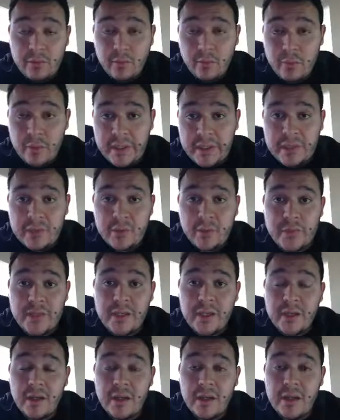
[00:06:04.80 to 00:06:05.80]
a red
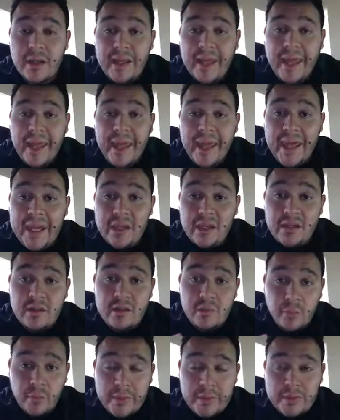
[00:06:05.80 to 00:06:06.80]
ring, 8
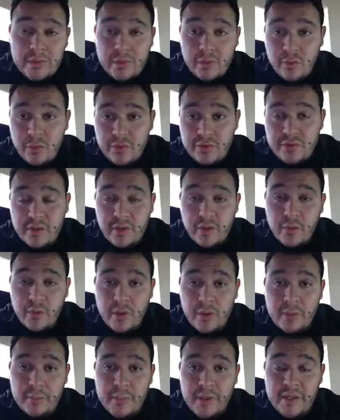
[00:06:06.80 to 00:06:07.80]
red coins are
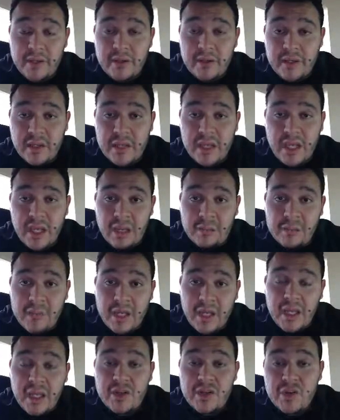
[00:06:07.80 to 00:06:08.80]
going to appear in the game,
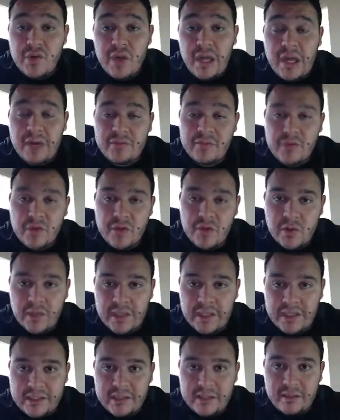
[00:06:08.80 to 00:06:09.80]
and you have to
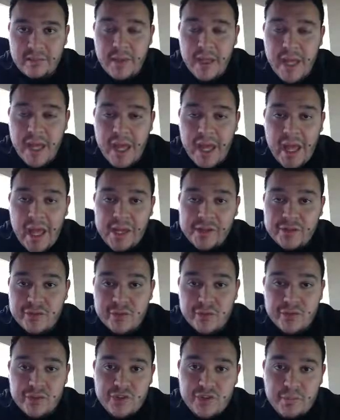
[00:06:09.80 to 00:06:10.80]
collect them as
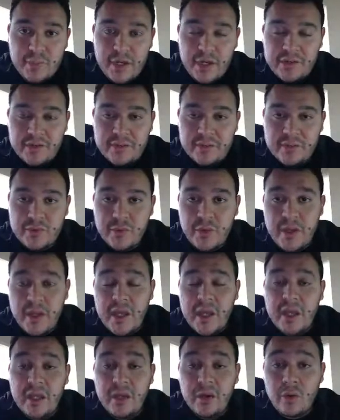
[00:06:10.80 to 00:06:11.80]
soon as possible
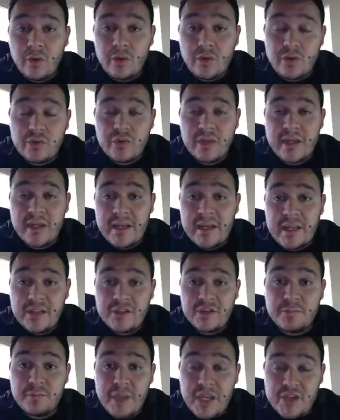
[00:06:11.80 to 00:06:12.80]
in order to get a
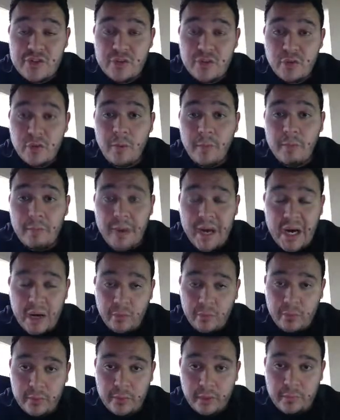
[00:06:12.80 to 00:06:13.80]
special
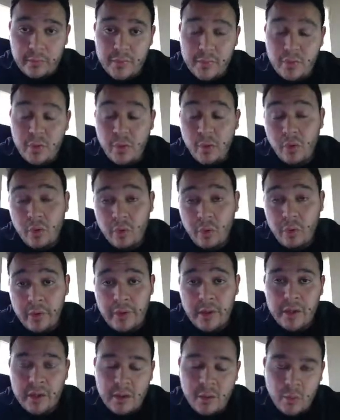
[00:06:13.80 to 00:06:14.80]
power-up
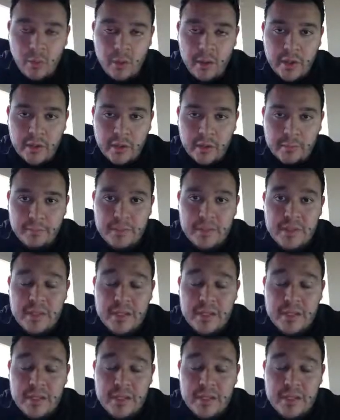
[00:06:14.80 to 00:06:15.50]
or a 1-up.